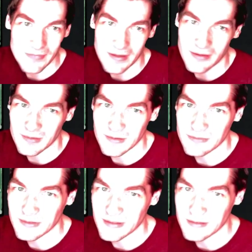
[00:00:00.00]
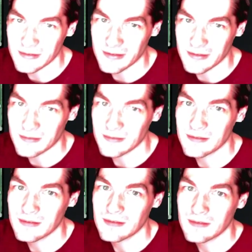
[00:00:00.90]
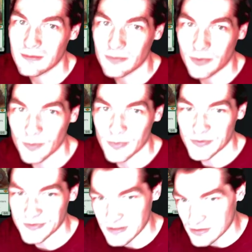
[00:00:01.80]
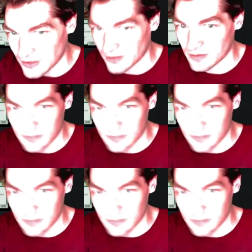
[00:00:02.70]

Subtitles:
I love Lelia. Chrome Host Sea Shark